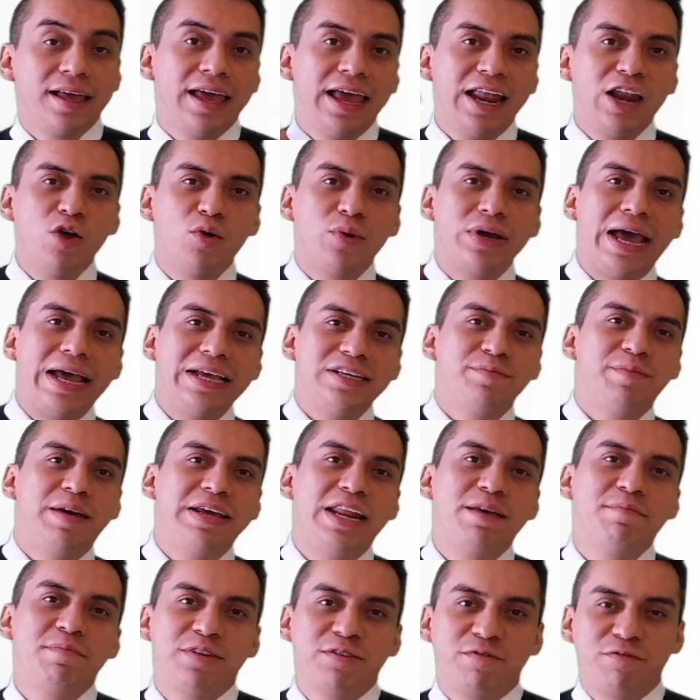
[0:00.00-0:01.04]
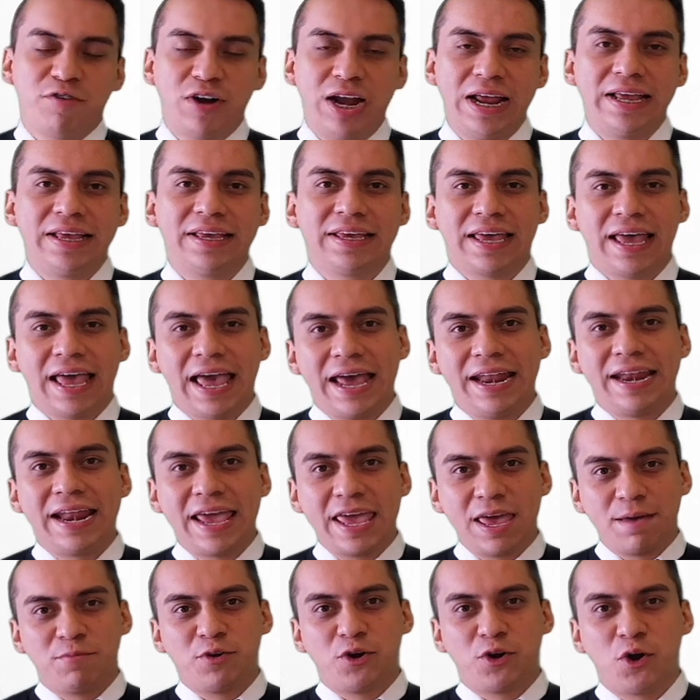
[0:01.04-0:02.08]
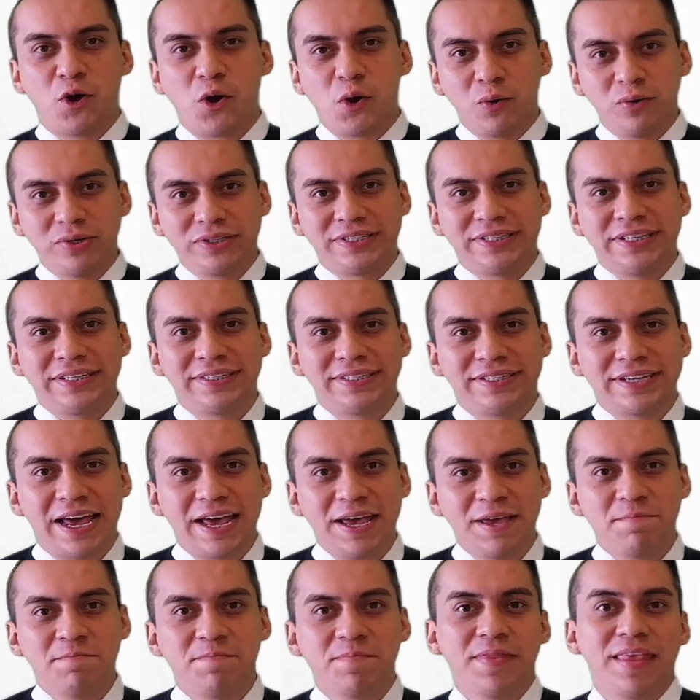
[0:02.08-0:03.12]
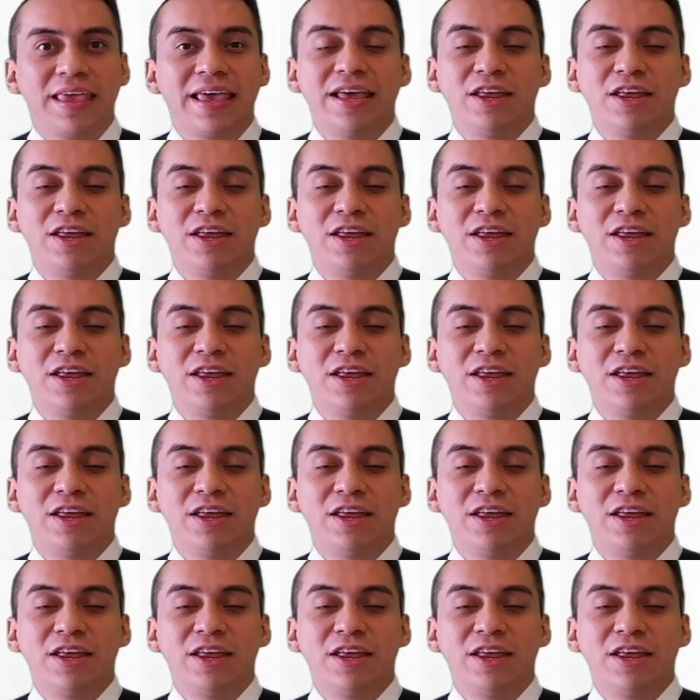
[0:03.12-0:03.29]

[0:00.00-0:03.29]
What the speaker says: Hello guys, my name is Frank and I am your host this time.